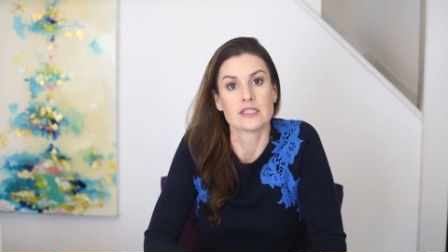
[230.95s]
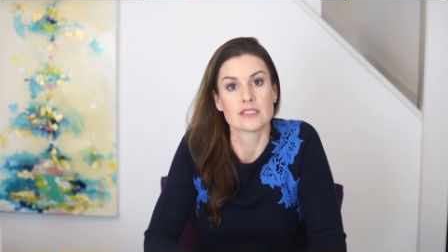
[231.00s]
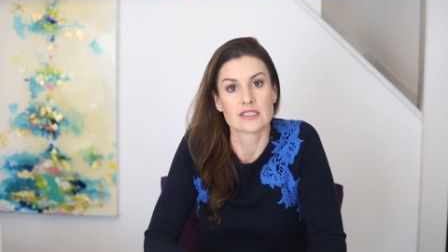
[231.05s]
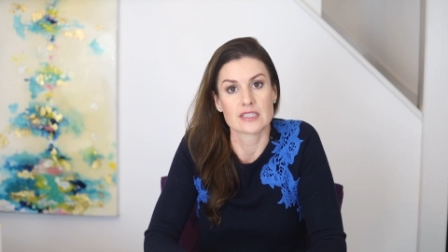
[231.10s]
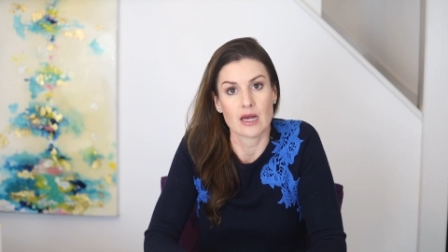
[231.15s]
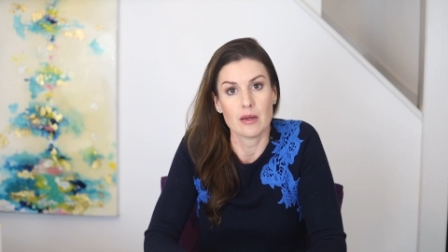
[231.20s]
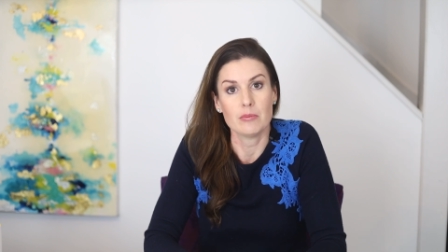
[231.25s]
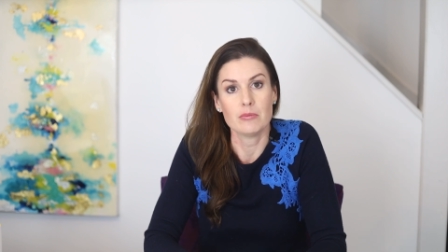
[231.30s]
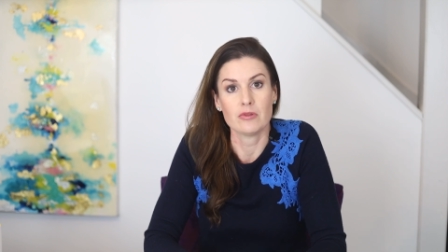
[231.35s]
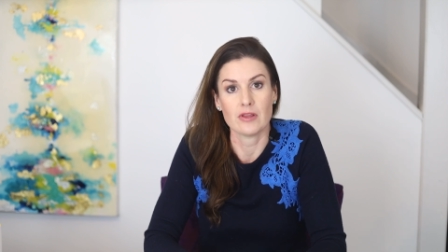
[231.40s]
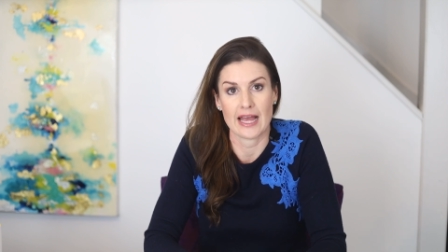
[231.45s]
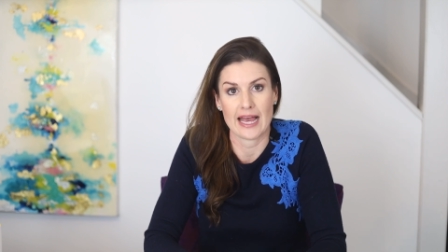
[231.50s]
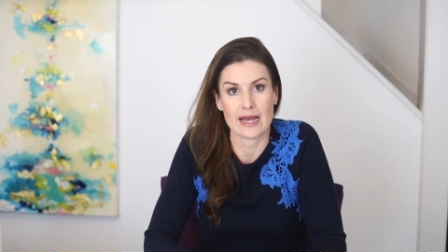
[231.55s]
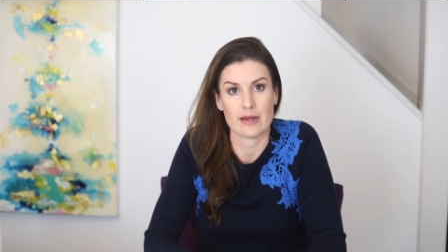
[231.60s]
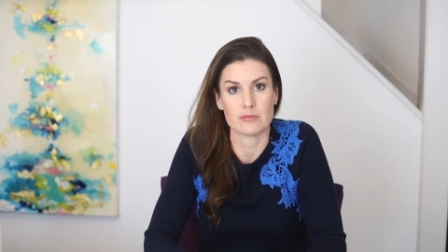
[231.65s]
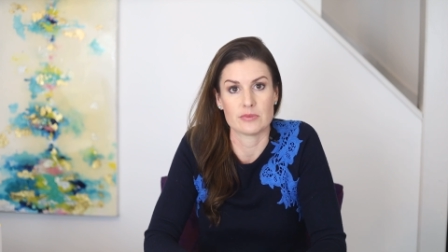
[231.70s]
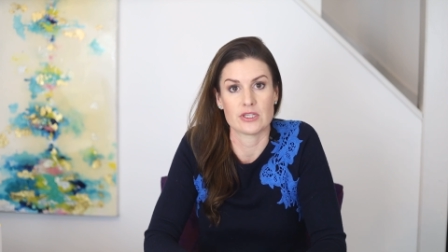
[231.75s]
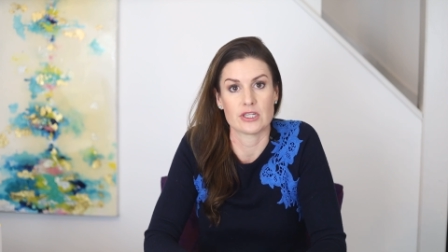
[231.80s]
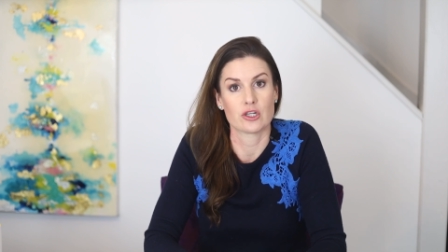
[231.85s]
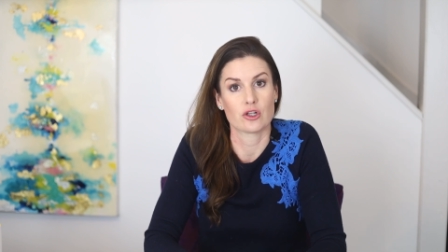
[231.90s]
Some
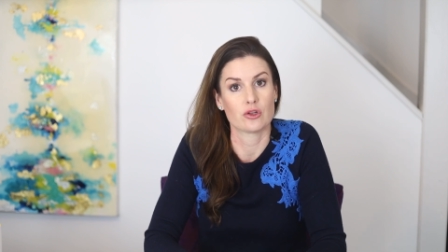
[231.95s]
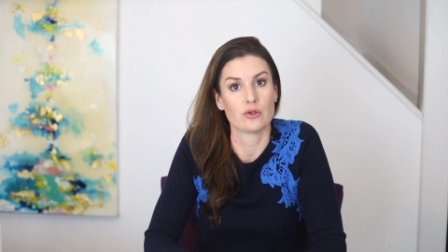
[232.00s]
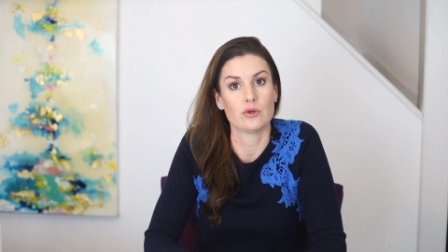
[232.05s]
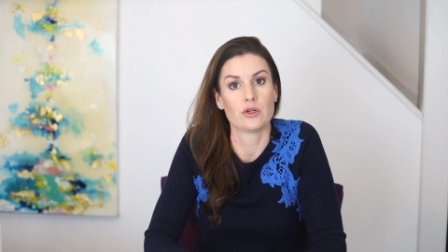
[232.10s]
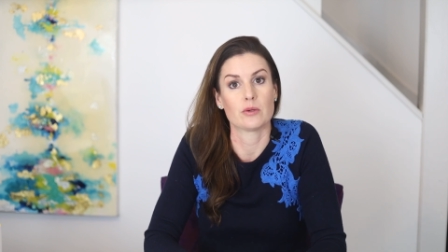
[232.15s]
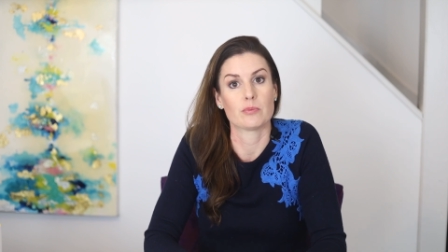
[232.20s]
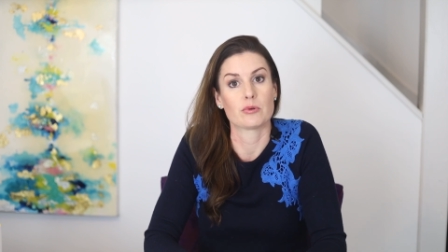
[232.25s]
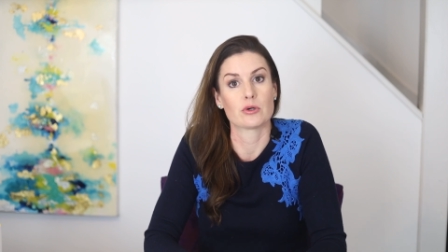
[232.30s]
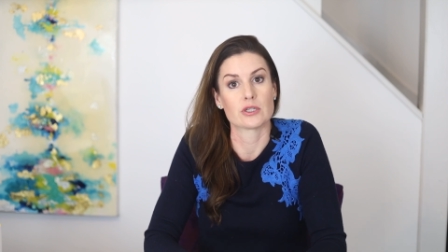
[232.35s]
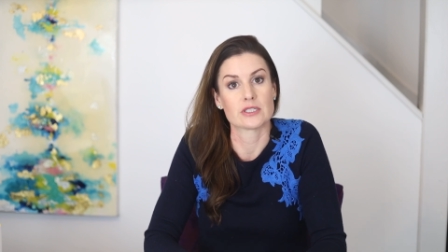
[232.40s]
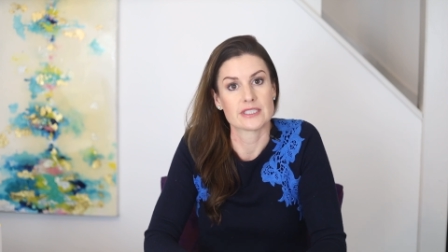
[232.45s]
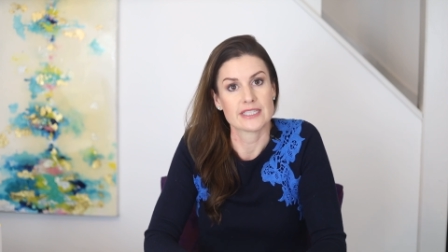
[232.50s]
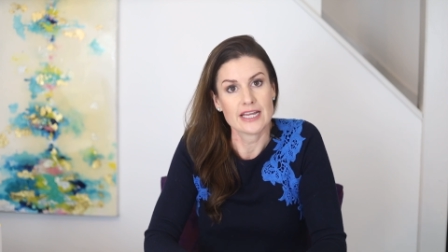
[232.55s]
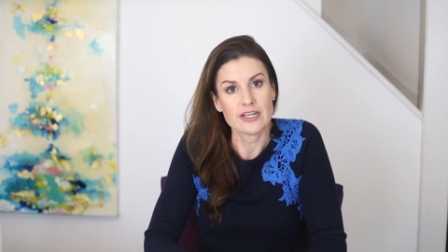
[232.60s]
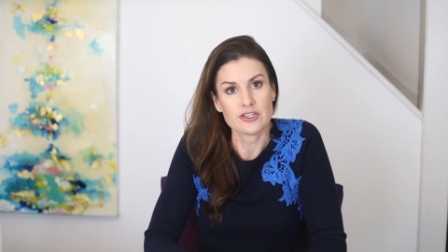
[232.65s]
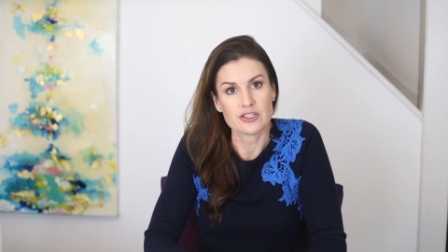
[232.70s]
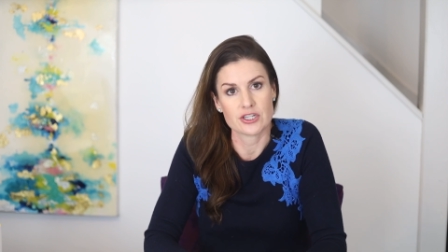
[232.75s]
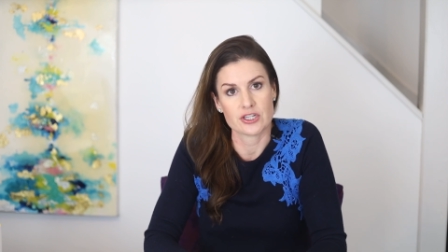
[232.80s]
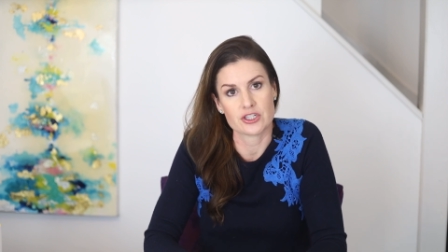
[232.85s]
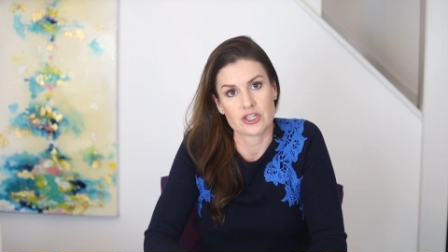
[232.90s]
labs include a
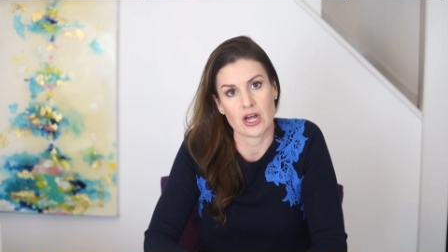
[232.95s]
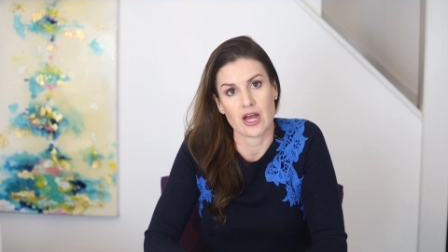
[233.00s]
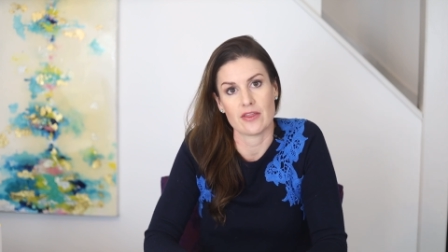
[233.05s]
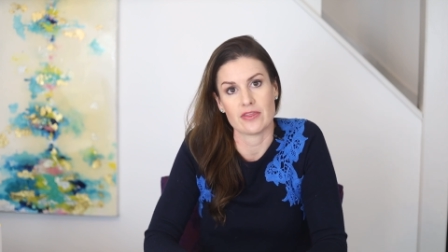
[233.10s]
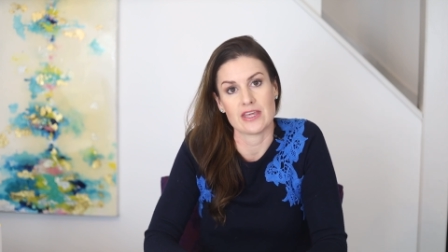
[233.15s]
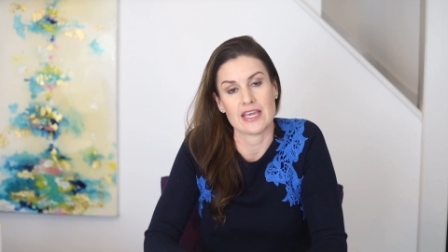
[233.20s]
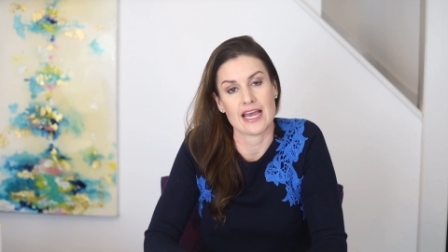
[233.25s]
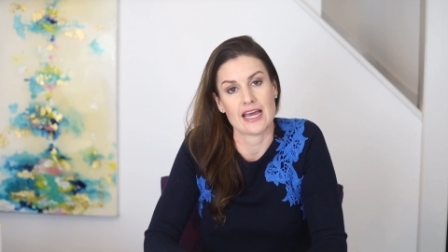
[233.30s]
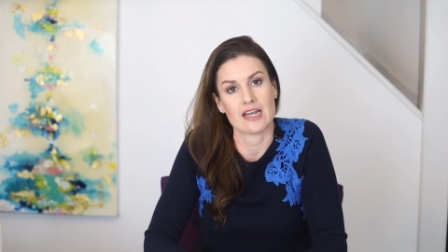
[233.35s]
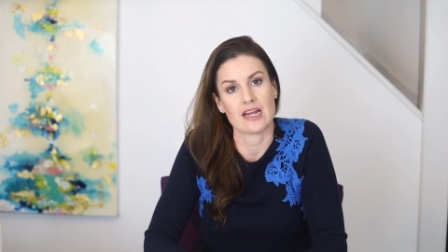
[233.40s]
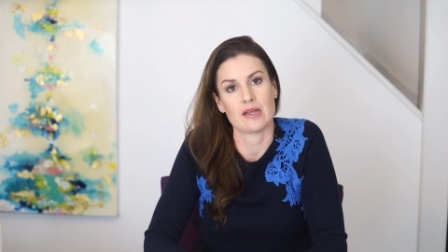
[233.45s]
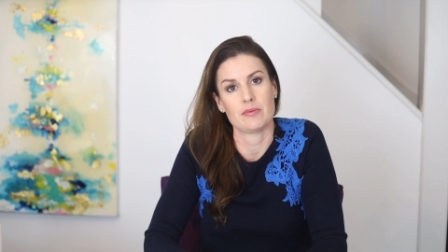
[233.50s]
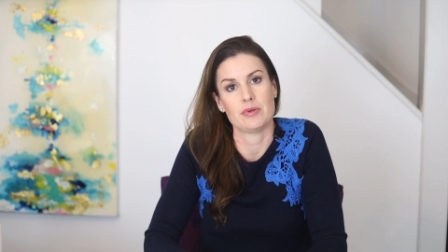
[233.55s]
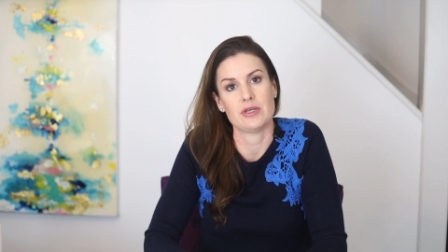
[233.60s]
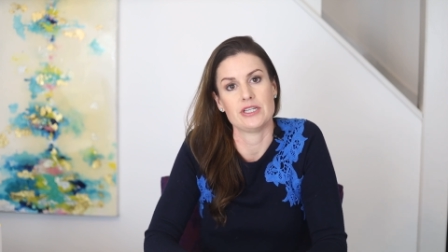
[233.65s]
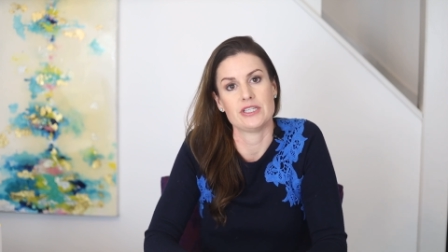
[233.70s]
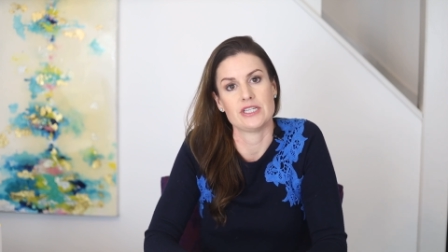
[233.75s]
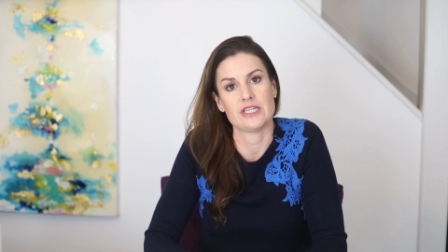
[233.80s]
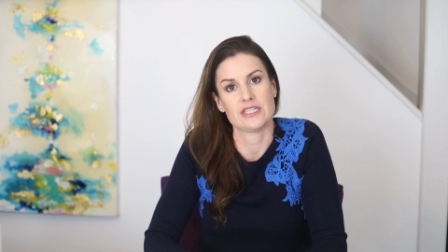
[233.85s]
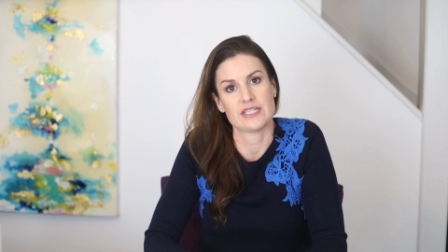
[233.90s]
percentage on the
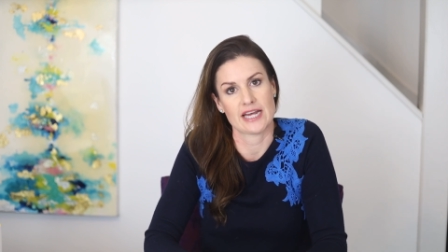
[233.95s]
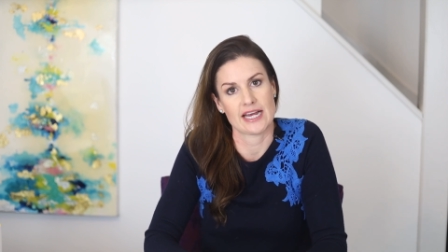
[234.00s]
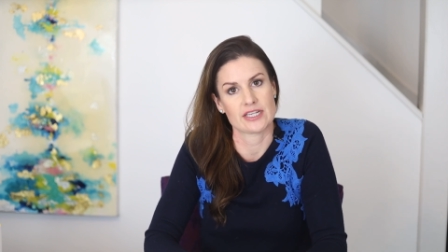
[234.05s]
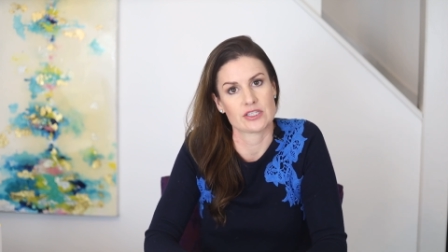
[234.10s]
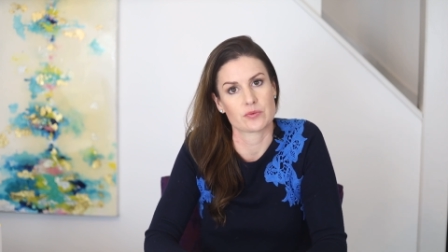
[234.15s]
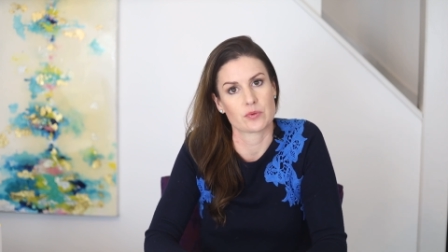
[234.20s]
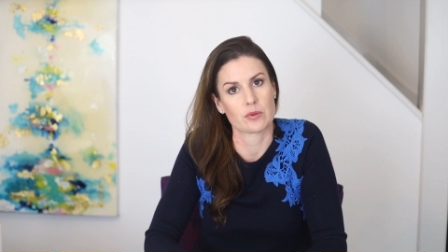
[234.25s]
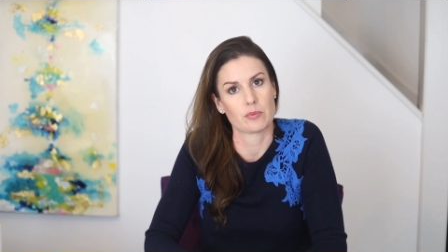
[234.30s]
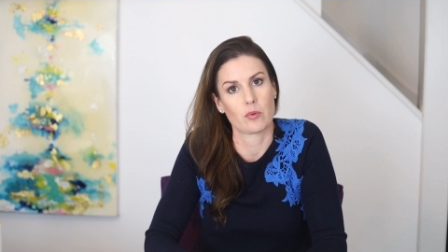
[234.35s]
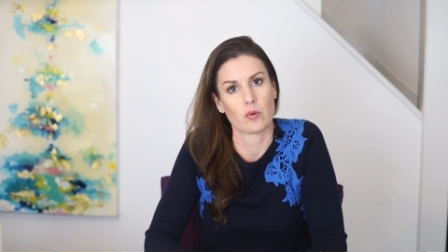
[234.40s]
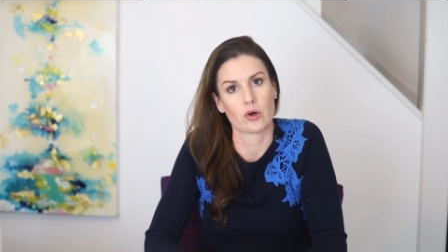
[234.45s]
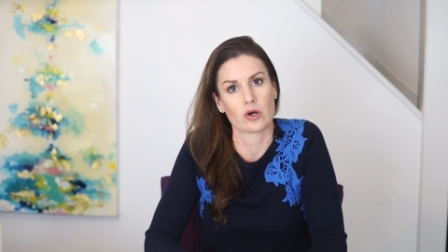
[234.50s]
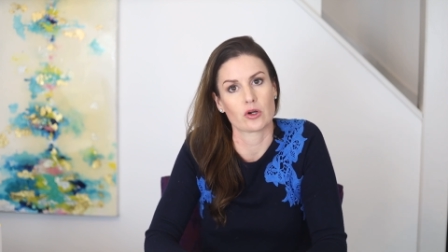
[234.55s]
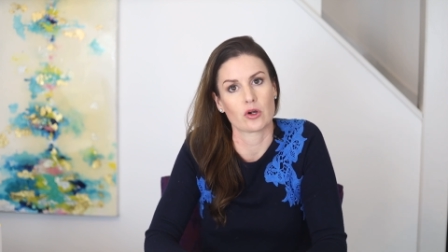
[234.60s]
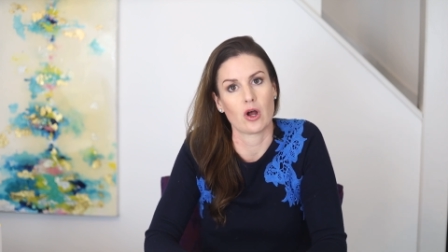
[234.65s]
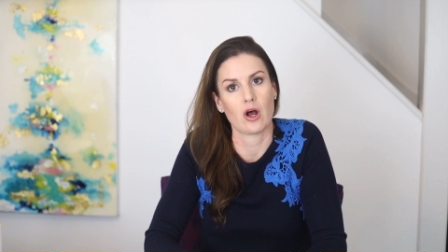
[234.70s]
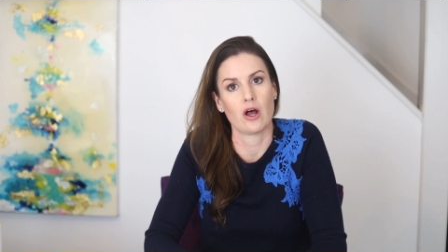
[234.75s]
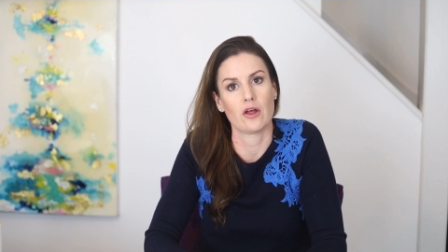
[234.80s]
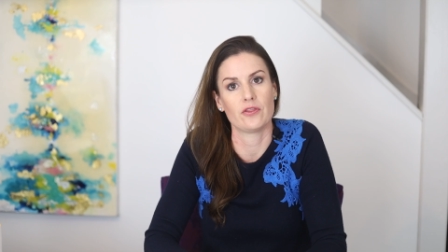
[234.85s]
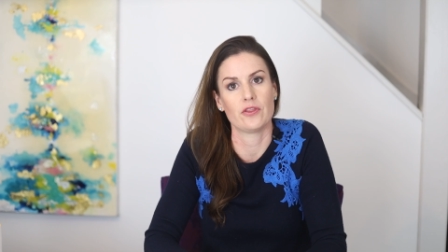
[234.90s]
NIPT test
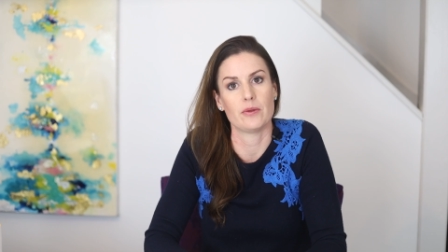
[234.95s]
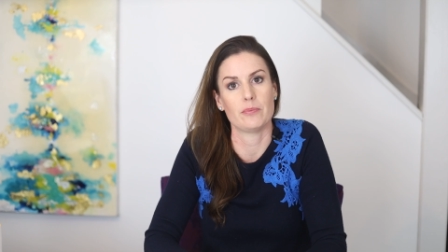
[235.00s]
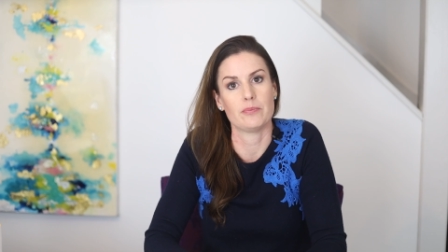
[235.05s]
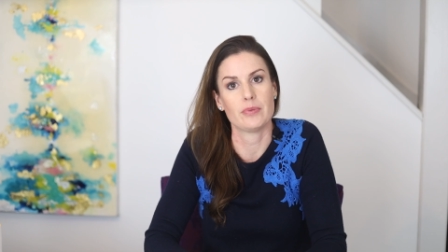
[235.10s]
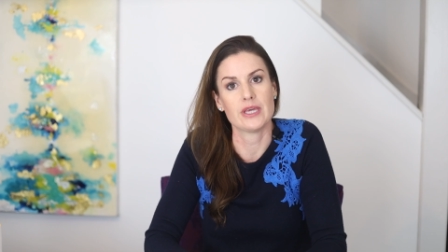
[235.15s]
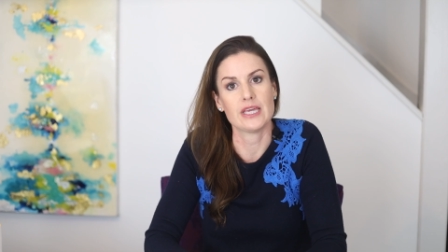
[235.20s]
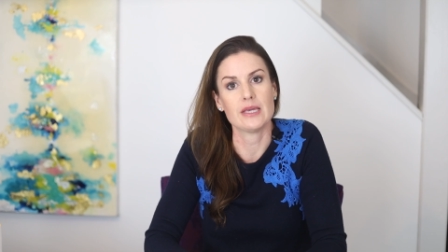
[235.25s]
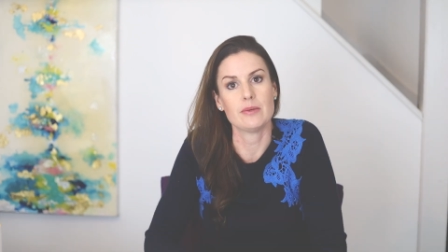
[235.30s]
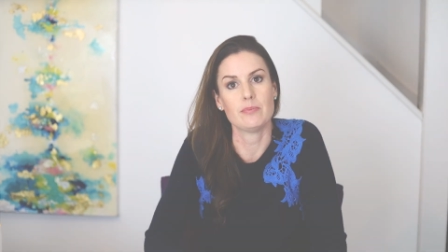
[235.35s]
report called the